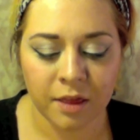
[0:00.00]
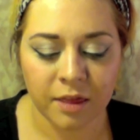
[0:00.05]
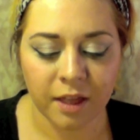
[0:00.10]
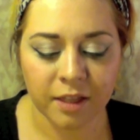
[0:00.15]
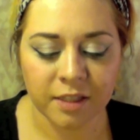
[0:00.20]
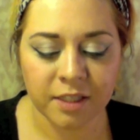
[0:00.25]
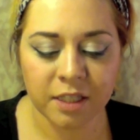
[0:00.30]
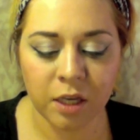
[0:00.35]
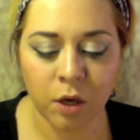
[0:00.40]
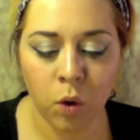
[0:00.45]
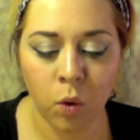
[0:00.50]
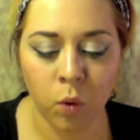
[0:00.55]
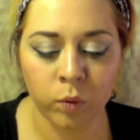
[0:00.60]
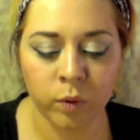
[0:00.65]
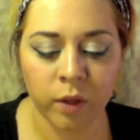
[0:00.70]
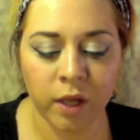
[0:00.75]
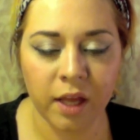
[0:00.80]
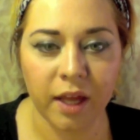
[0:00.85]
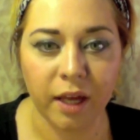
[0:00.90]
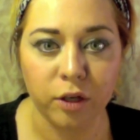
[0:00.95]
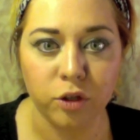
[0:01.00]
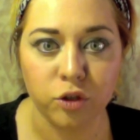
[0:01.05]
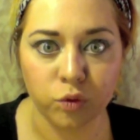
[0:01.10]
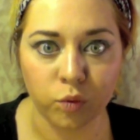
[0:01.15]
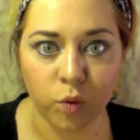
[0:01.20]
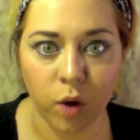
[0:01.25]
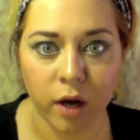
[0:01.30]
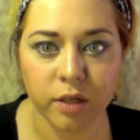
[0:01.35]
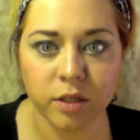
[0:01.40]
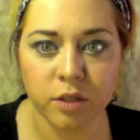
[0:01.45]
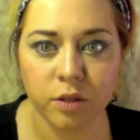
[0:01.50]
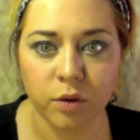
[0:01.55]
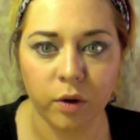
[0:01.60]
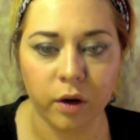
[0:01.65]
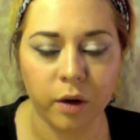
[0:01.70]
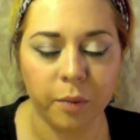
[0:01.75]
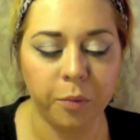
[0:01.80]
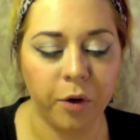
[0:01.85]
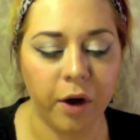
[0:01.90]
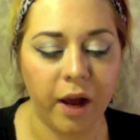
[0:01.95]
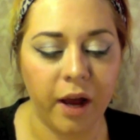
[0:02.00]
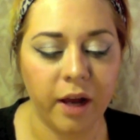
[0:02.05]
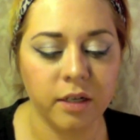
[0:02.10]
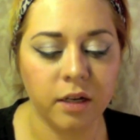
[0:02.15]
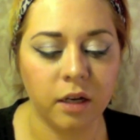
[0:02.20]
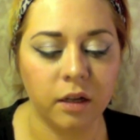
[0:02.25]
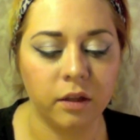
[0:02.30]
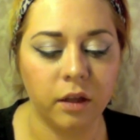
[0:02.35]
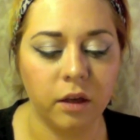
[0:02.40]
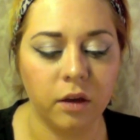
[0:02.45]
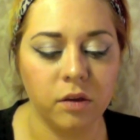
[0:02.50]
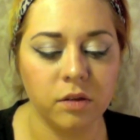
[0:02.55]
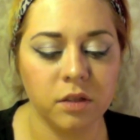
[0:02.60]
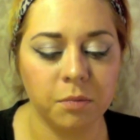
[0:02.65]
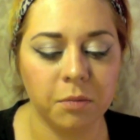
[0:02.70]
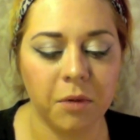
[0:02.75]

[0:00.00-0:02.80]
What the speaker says: That's the only like drugstore brand I'll use.